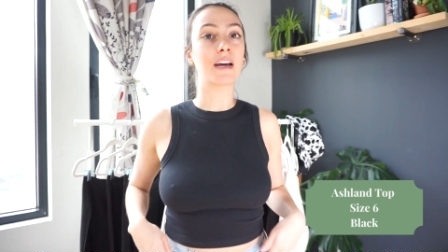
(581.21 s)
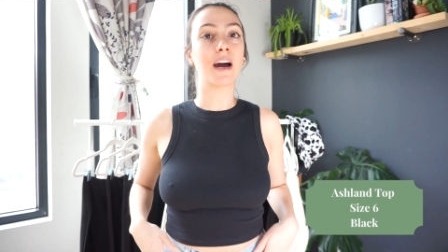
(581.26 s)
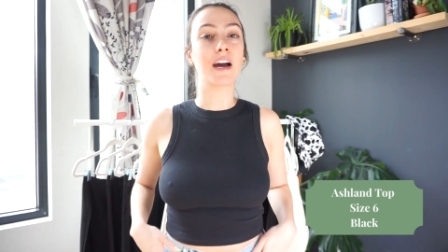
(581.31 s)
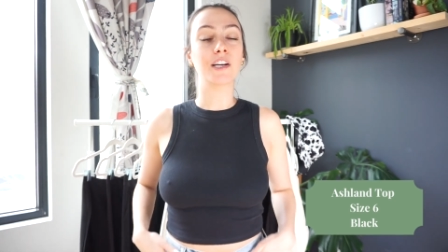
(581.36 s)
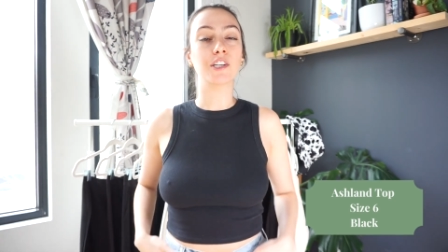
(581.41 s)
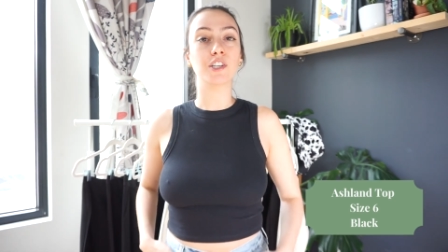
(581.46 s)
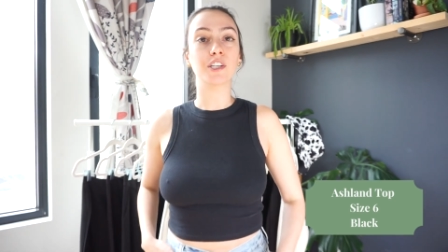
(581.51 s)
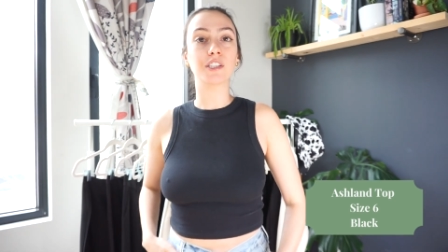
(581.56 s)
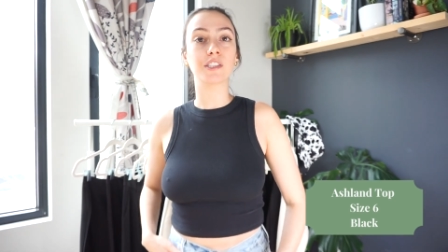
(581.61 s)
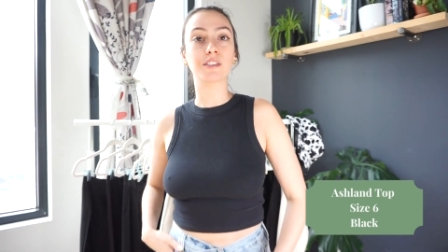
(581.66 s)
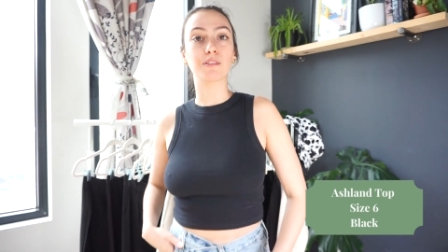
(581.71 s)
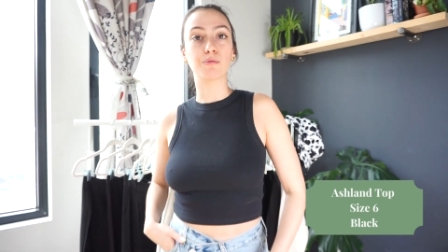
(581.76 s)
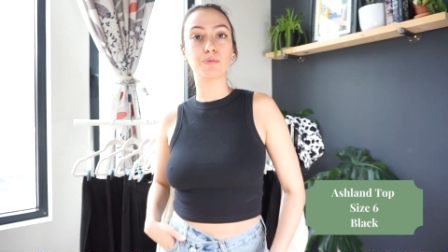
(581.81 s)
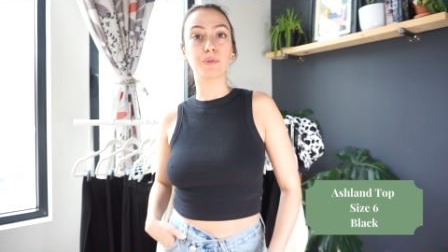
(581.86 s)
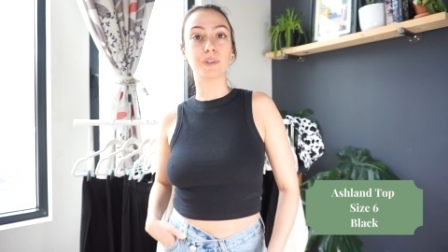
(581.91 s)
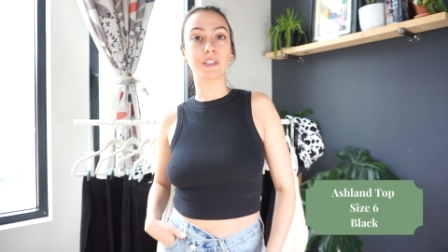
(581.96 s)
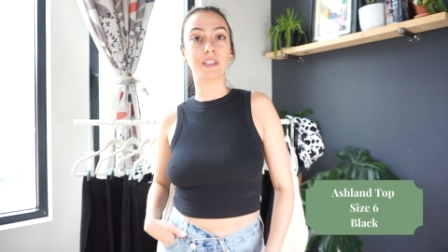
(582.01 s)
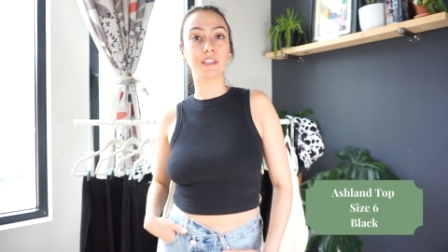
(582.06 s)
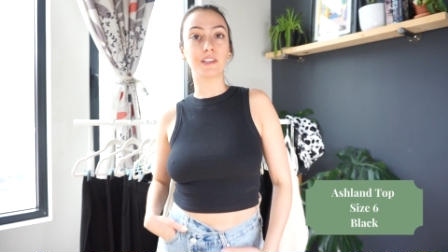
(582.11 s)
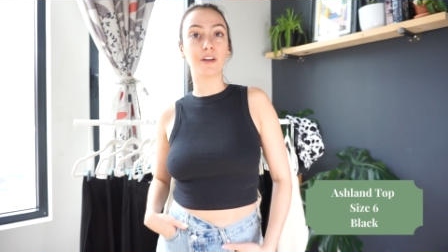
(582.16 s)
I just
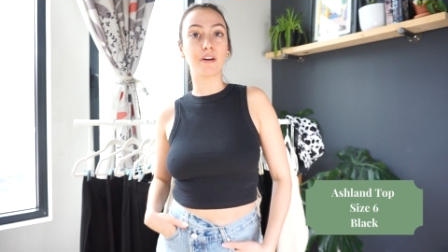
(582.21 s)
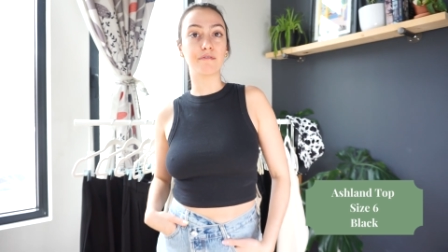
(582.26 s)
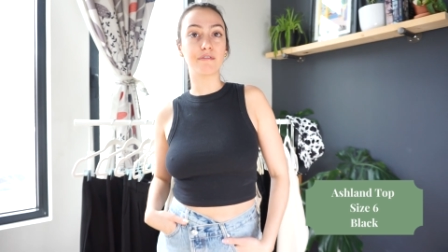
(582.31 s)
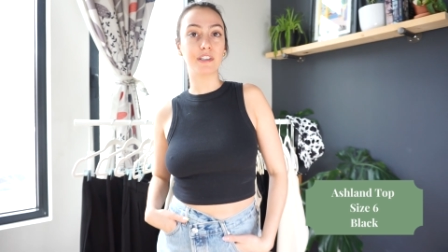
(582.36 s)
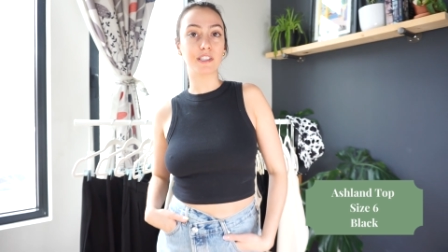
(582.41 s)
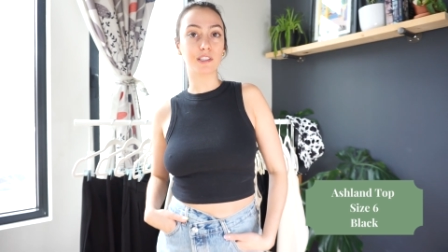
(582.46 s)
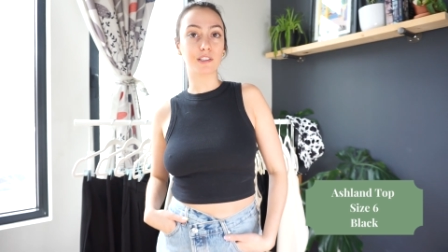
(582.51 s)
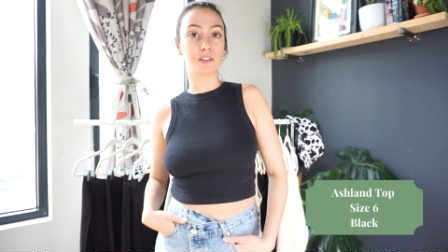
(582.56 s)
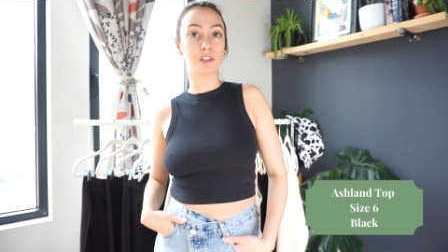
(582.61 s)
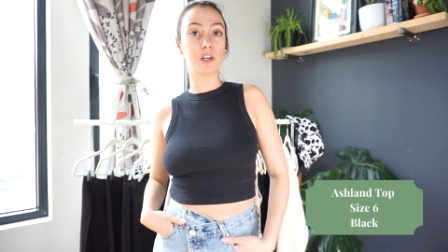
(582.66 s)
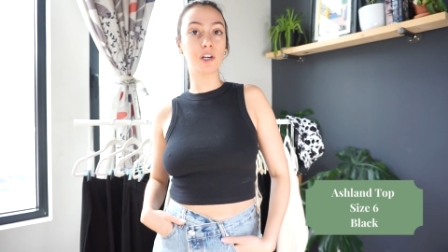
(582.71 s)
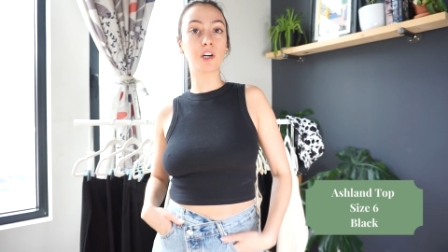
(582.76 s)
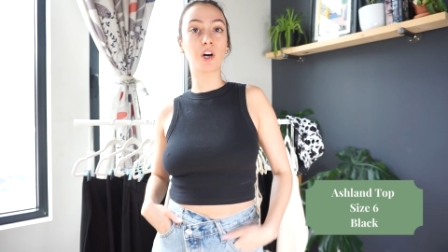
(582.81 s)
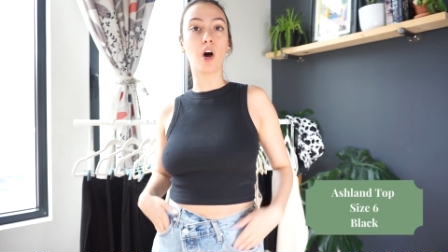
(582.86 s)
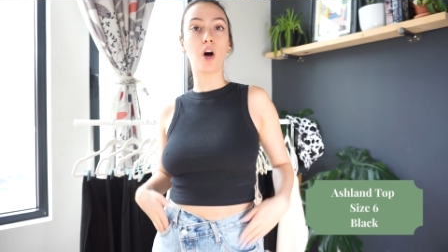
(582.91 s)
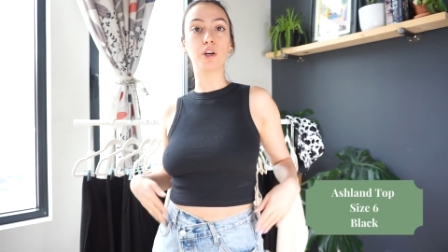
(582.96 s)
really love this look.